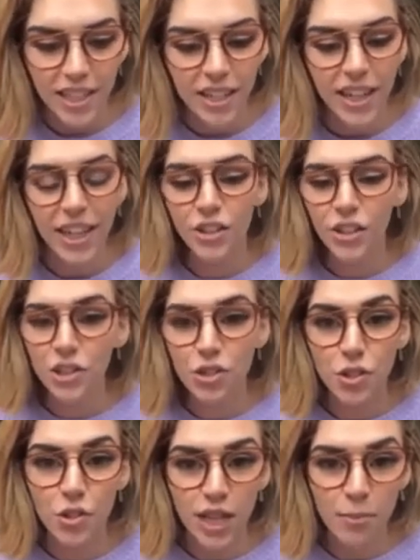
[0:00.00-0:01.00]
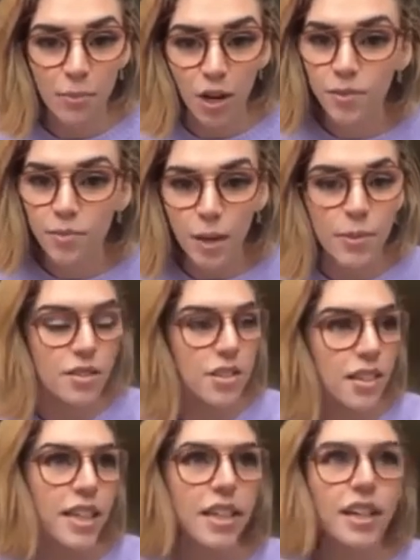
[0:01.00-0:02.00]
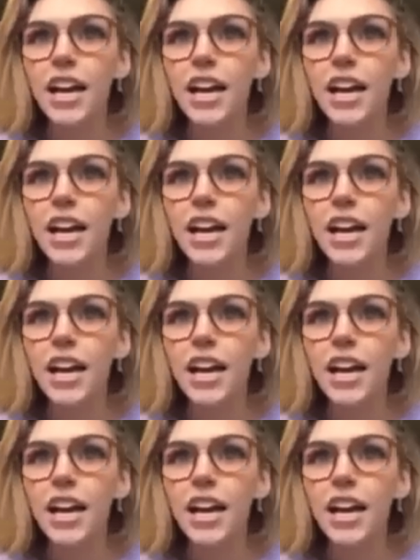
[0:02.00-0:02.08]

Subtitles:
And you can stream all of my music,